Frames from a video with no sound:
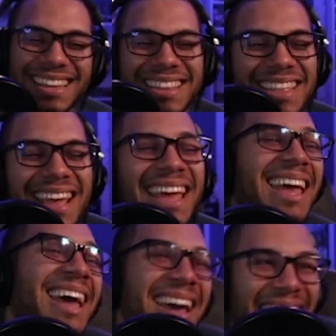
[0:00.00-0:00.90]
that
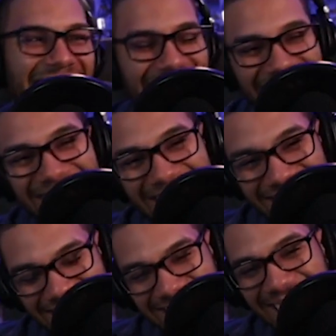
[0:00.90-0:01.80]
is the Donkey
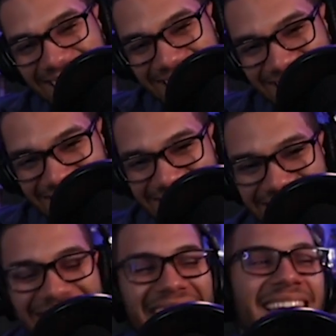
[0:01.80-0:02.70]
Kong
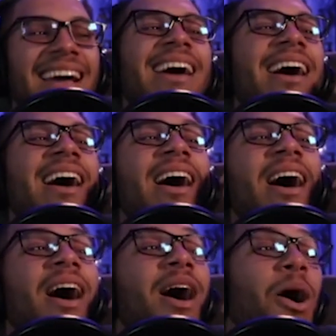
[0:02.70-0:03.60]
Country
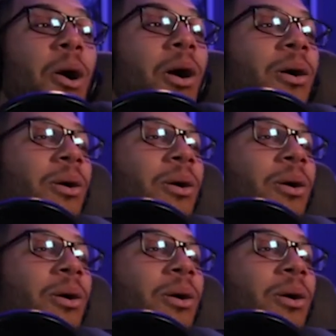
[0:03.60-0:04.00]
cartoon.